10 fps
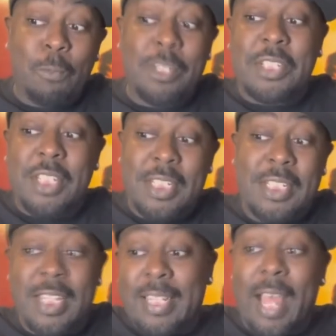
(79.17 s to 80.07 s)
was
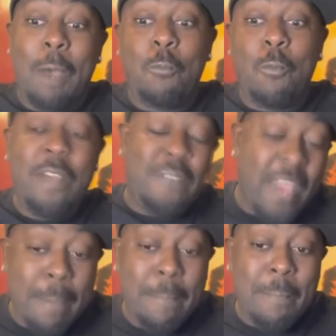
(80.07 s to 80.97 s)
sitting down with
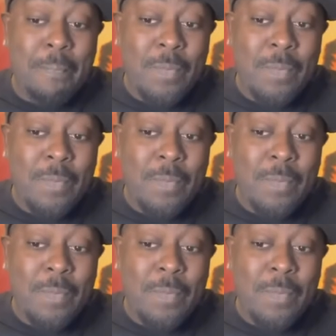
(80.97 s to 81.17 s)
him